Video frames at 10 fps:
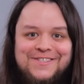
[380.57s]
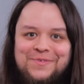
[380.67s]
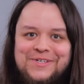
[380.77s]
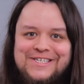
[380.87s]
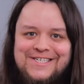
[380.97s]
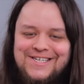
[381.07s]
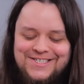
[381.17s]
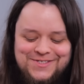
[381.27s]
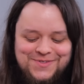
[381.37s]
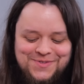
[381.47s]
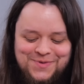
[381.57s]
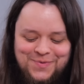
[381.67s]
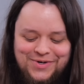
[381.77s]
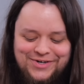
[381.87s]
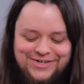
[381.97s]
3, 2,
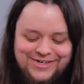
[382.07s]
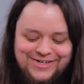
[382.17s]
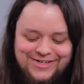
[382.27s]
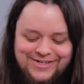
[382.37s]
1.